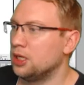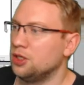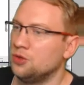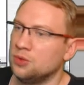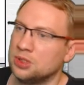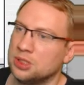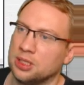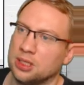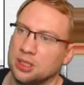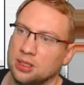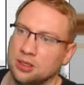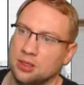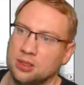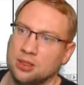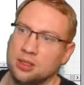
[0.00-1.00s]
are using
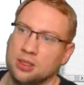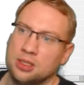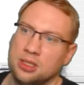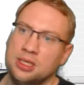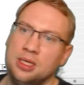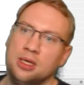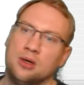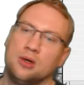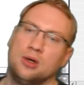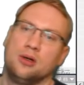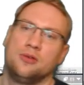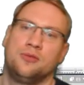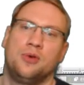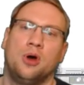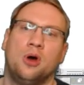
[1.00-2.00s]
here
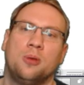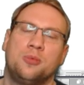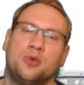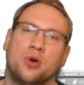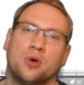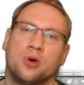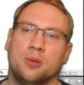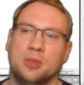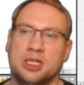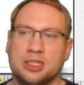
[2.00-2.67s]
for our program